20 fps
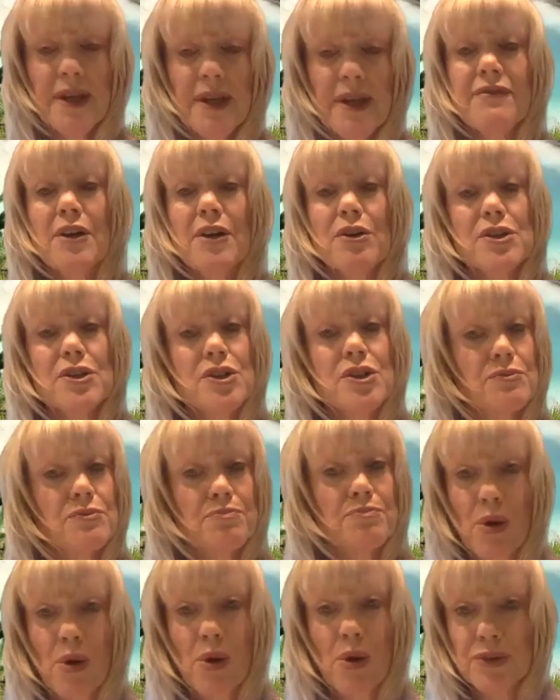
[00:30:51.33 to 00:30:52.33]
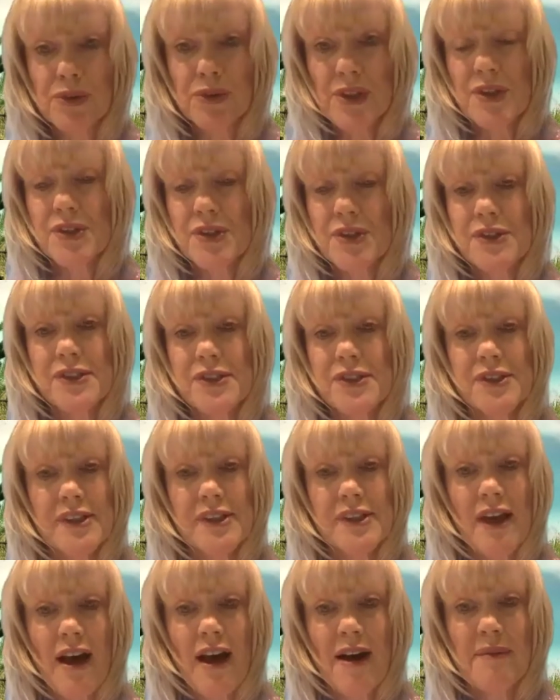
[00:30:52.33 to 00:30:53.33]
But if there's boulders
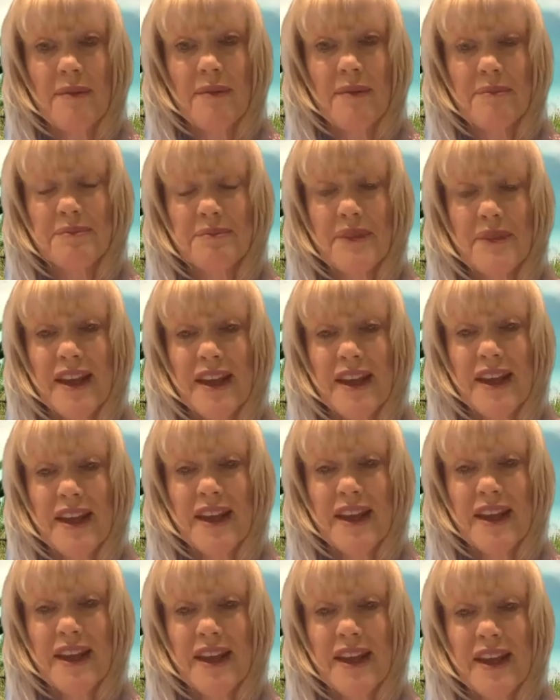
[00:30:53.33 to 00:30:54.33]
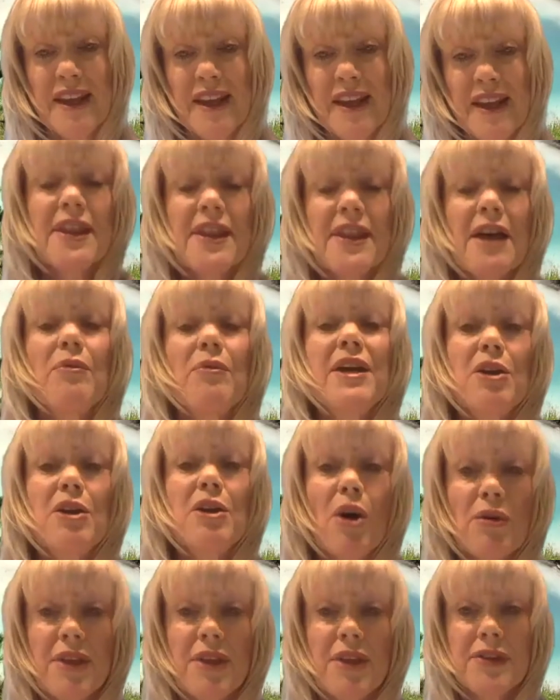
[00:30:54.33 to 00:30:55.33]
present, then we
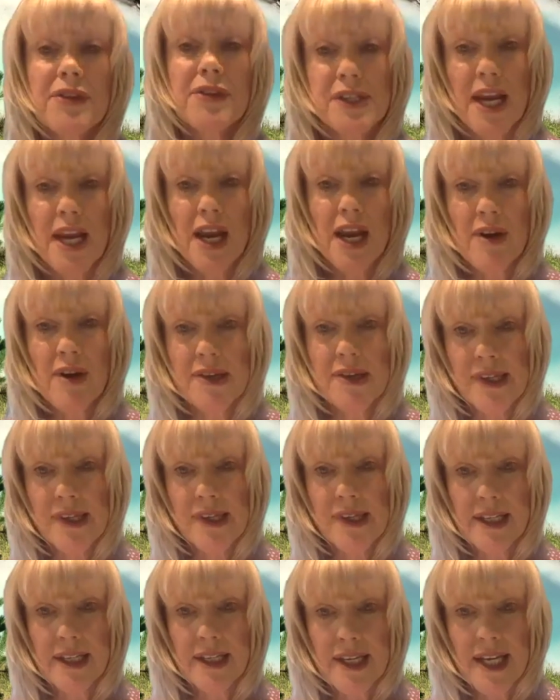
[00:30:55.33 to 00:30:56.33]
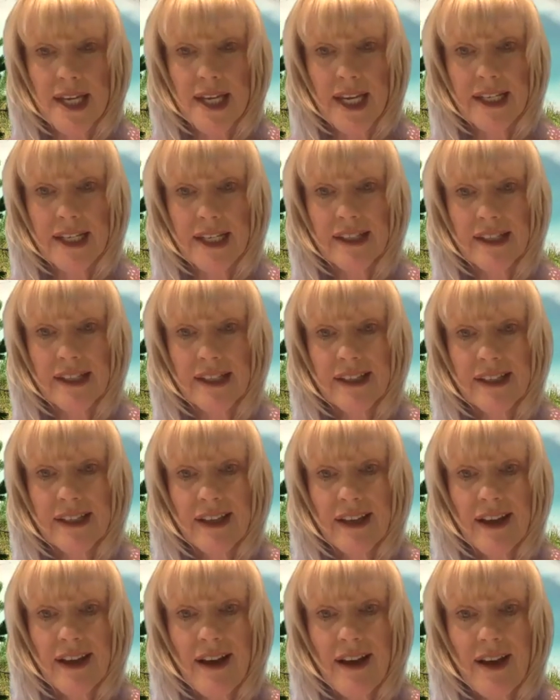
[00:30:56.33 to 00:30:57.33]
know that there's areas in need.
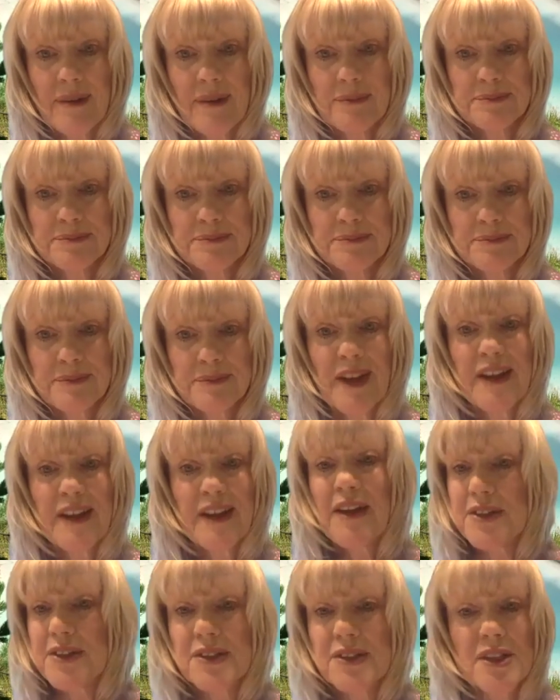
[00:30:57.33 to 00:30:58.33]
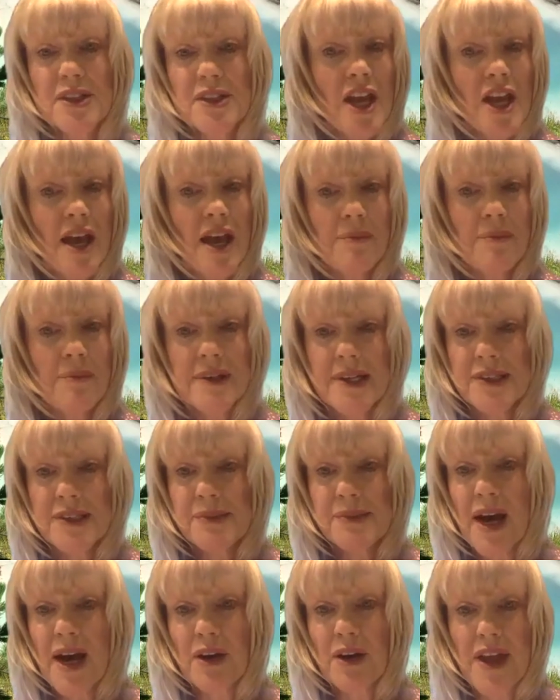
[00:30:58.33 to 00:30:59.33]
Again, this is a
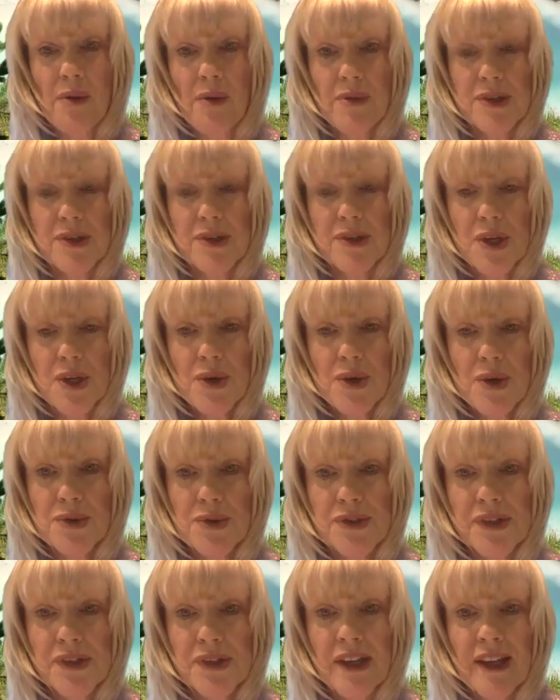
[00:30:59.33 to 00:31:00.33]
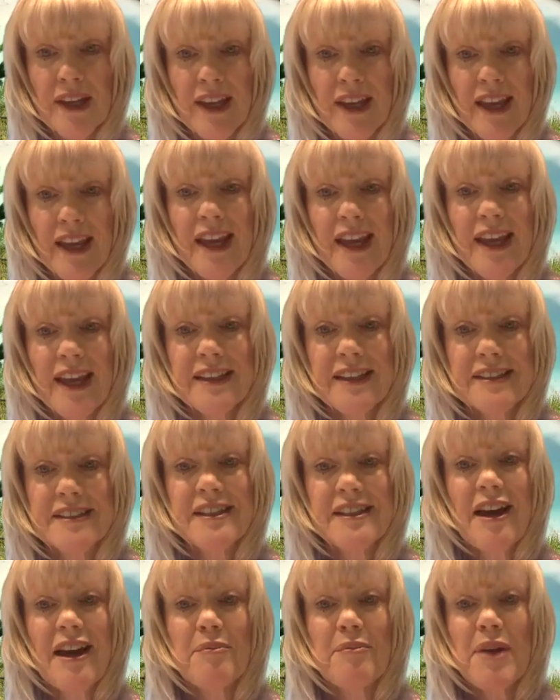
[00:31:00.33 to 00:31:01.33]
Japanese model that was used and
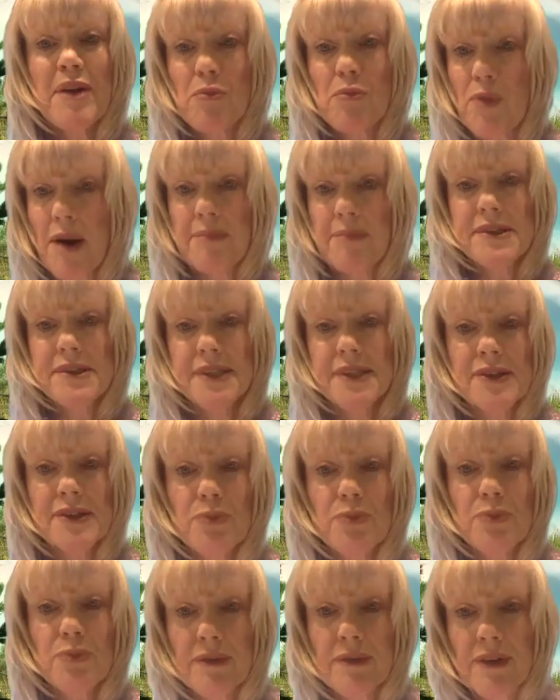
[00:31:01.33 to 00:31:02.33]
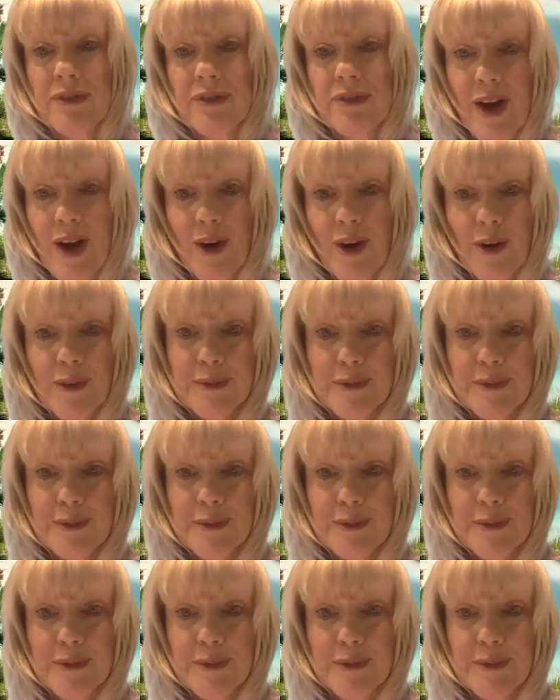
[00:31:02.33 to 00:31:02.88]
represents river flow.